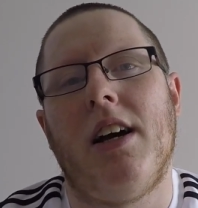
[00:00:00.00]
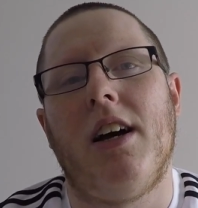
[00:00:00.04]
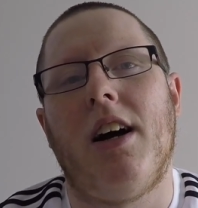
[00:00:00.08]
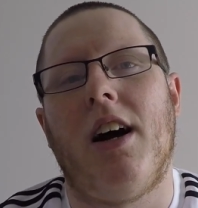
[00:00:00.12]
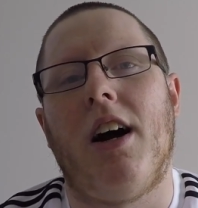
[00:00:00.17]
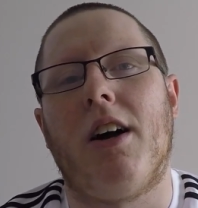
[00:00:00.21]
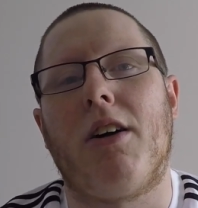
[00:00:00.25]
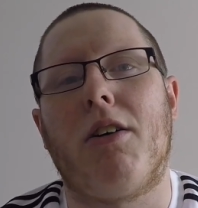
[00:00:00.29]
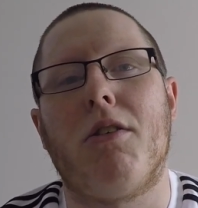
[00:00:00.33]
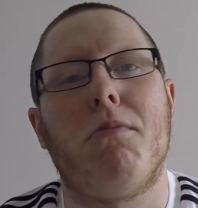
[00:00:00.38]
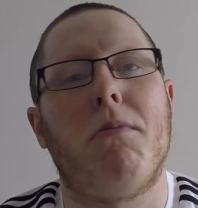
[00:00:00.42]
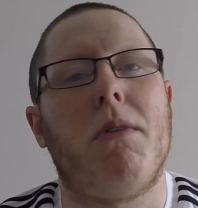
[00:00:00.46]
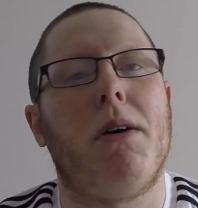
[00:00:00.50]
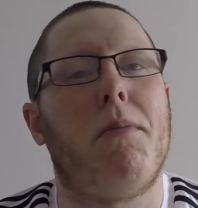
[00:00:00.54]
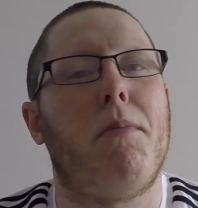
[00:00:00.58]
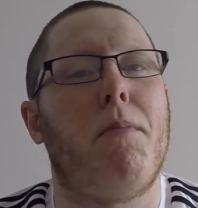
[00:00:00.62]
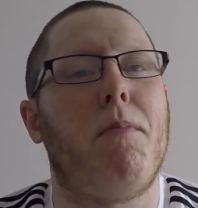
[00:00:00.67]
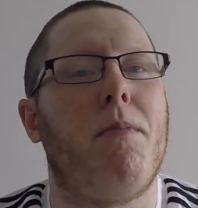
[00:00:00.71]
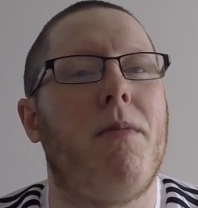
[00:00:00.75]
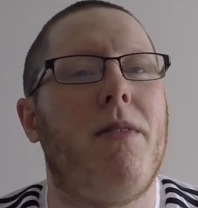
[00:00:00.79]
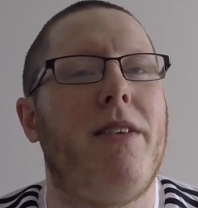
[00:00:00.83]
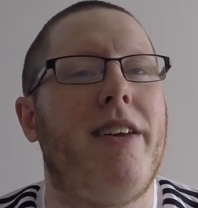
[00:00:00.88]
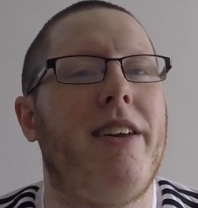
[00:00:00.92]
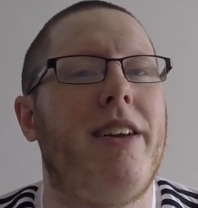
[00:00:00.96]
I got my,
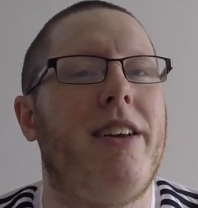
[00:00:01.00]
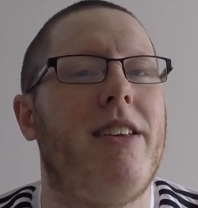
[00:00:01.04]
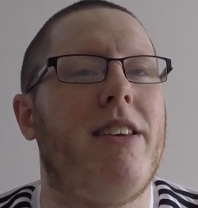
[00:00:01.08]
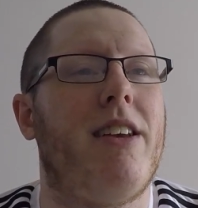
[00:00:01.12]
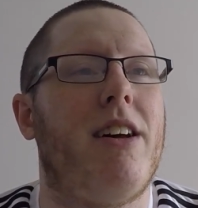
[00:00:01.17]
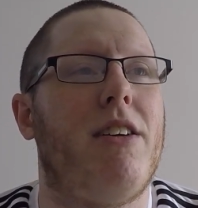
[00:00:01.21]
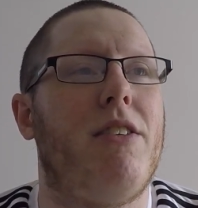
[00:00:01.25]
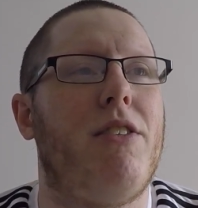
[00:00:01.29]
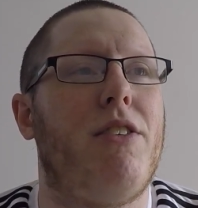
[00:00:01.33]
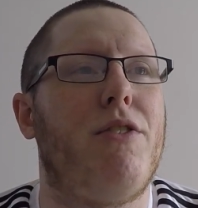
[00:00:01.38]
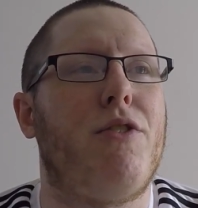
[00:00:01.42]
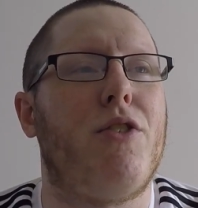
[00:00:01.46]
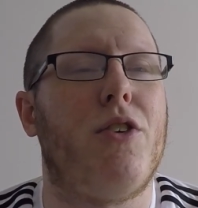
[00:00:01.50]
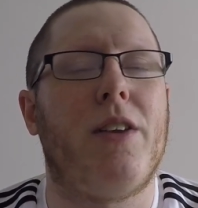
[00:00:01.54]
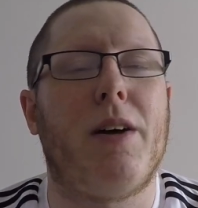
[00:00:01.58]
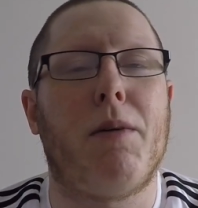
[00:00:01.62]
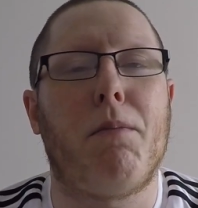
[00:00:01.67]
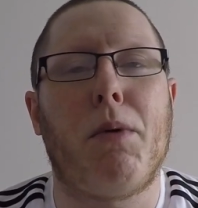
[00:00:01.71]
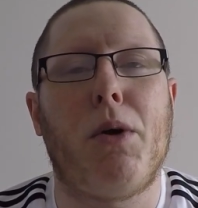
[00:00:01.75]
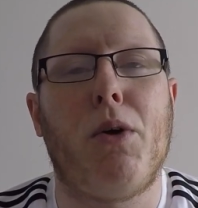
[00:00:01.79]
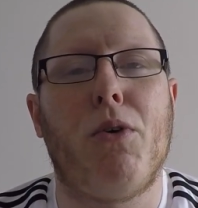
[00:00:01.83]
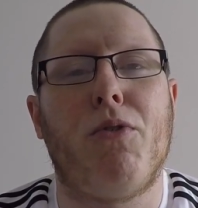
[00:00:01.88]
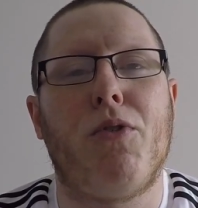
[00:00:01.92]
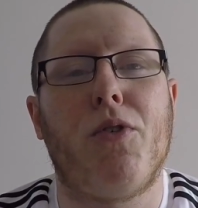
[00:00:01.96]
you've got that
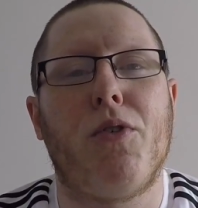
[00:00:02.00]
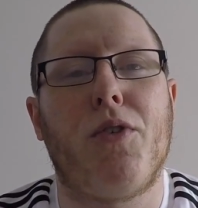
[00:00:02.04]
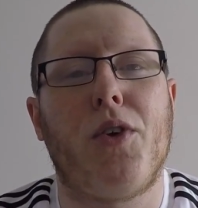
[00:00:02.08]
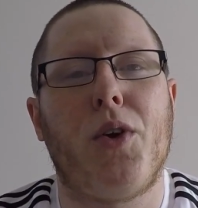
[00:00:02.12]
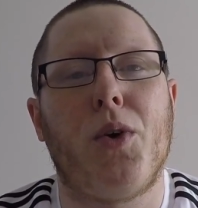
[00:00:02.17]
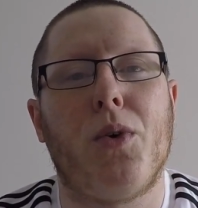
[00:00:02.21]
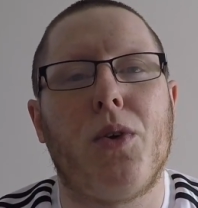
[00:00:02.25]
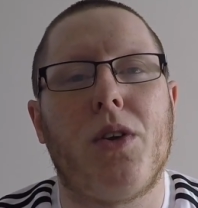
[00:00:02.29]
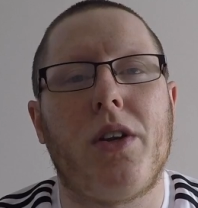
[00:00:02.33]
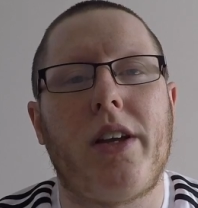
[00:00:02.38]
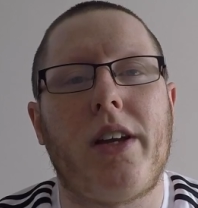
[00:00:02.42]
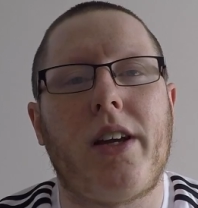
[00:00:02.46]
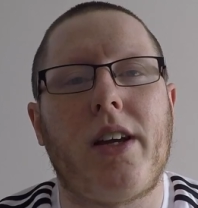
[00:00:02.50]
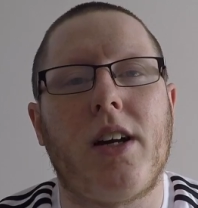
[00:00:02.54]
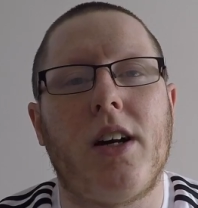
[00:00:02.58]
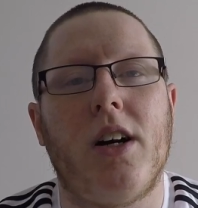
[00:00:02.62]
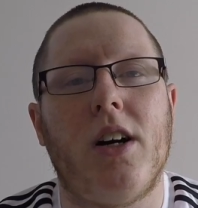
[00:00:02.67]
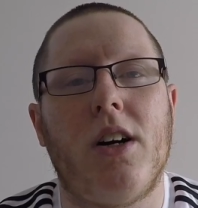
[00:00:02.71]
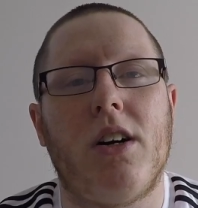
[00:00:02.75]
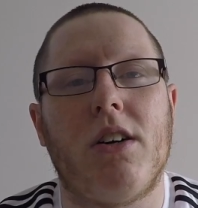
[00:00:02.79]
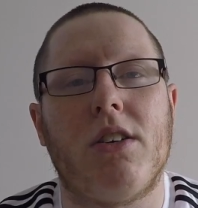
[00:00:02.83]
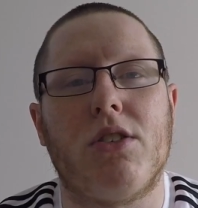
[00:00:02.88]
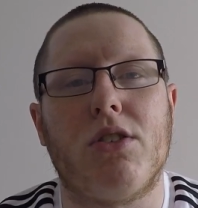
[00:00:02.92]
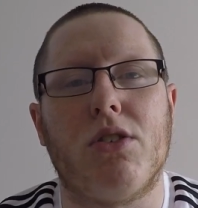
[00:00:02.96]
beautiful view of the
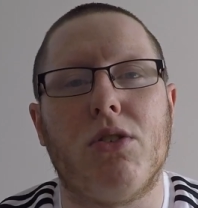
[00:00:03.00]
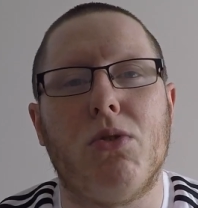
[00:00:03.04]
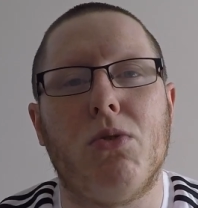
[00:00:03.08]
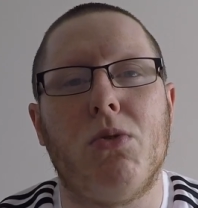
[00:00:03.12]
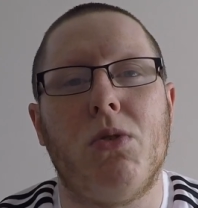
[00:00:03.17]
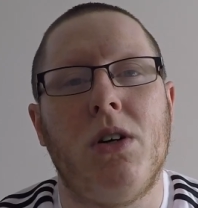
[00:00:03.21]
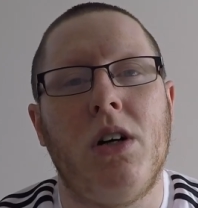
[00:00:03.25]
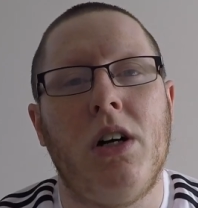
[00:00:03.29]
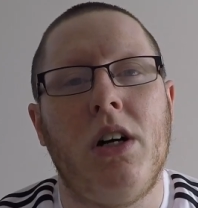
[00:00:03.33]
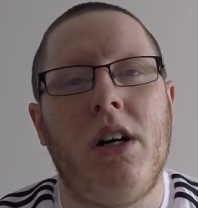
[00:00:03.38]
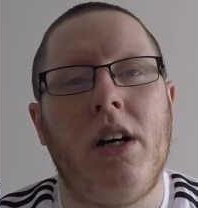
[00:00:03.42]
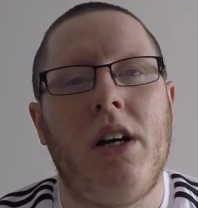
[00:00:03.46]
castle.